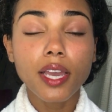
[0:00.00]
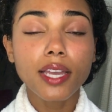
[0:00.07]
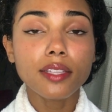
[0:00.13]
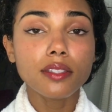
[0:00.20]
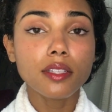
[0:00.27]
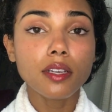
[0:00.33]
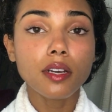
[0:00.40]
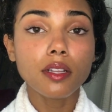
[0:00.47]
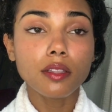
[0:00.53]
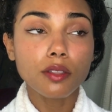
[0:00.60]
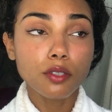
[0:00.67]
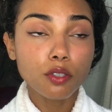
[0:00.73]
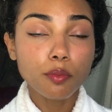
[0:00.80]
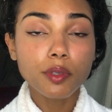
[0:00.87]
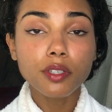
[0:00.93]
and a
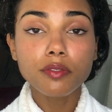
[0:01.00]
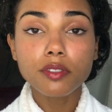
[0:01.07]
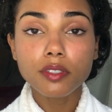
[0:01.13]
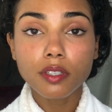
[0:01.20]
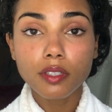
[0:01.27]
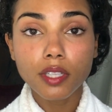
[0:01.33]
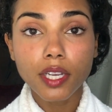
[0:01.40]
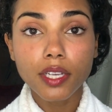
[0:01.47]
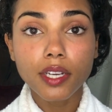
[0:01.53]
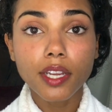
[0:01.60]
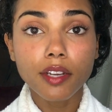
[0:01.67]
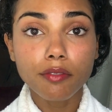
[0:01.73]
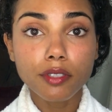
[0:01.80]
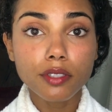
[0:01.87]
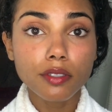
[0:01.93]
little bit of
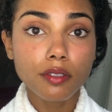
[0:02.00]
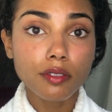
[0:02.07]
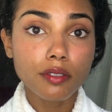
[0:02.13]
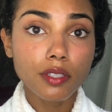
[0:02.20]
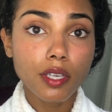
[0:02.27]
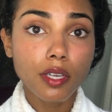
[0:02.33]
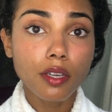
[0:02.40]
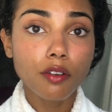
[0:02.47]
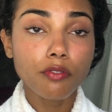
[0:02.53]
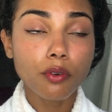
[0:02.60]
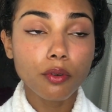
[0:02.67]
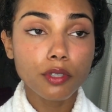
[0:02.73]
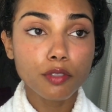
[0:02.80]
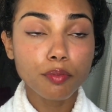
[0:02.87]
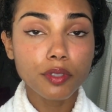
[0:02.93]
sunlight every single day. Of
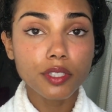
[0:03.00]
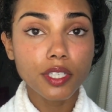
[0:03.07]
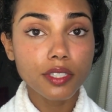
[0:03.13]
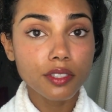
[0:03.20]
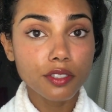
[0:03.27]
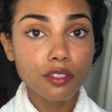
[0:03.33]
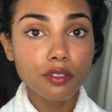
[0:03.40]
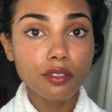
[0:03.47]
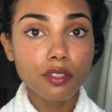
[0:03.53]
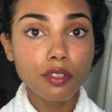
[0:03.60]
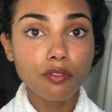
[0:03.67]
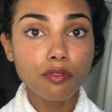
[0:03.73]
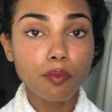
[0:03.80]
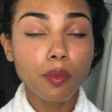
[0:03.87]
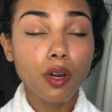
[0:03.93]
course, protecting
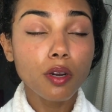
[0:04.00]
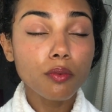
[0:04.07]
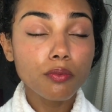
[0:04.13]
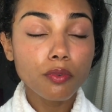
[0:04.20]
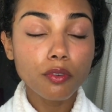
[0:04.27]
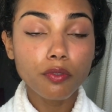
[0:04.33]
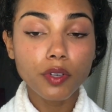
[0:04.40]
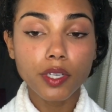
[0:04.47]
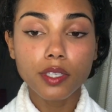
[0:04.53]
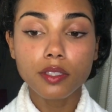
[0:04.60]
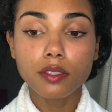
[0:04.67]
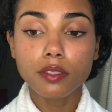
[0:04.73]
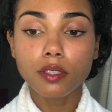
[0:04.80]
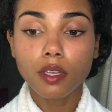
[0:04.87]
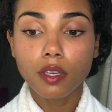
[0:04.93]
yourself from harmful
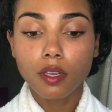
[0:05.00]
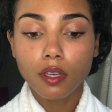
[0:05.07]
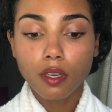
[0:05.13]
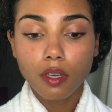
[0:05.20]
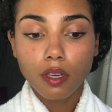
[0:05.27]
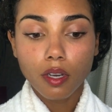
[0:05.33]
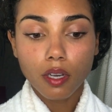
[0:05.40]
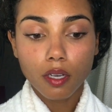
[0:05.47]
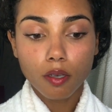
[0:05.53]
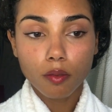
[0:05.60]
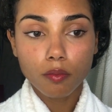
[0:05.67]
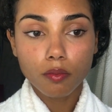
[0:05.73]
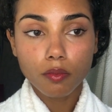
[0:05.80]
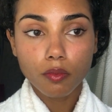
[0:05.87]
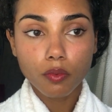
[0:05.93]
rays,
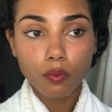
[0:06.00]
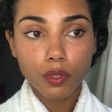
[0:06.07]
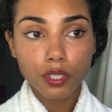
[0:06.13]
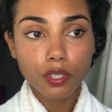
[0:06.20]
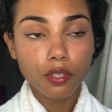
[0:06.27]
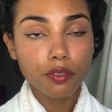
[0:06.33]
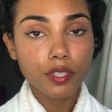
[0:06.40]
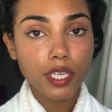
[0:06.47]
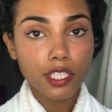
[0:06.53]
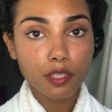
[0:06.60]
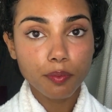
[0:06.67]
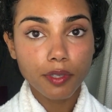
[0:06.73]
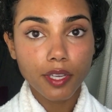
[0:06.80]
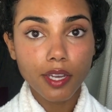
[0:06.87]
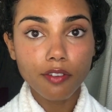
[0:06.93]
which there's
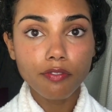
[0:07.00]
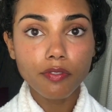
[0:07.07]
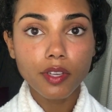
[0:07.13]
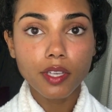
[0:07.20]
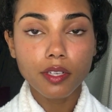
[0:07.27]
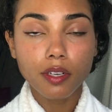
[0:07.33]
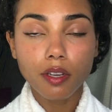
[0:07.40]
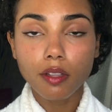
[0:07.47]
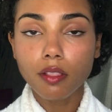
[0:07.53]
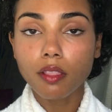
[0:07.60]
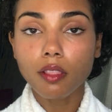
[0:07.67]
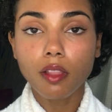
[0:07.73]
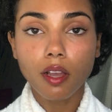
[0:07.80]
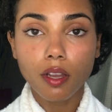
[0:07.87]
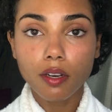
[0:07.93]
SPF in a
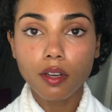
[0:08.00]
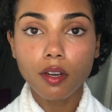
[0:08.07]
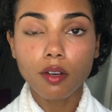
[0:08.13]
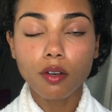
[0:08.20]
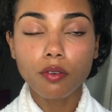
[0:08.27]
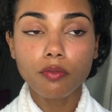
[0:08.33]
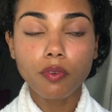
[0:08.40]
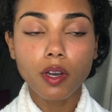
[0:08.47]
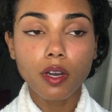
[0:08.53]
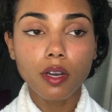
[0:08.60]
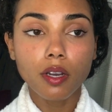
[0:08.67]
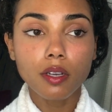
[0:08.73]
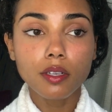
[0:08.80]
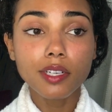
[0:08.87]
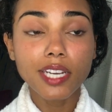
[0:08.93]
lot of
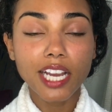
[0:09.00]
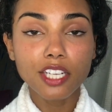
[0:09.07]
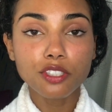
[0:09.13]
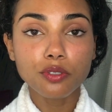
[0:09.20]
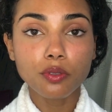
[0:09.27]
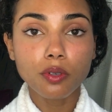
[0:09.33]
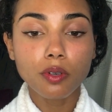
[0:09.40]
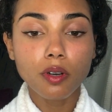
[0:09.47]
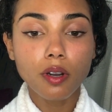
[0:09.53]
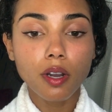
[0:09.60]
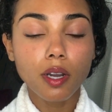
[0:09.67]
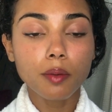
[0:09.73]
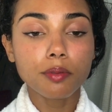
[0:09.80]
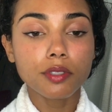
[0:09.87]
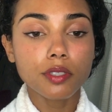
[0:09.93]
natural
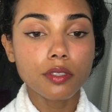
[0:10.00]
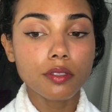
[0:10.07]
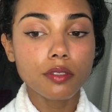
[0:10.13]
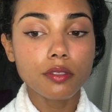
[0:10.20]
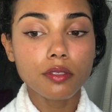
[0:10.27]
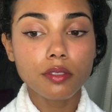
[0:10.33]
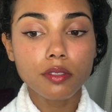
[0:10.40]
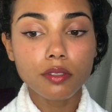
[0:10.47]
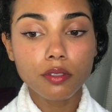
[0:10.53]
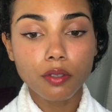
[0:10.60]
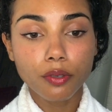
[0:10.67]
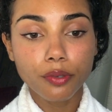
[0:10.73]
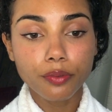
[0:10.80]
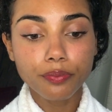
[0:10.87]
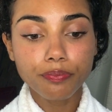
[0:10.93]
options.
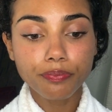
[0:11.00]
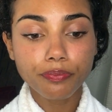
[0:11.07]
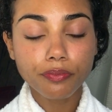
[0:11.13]
So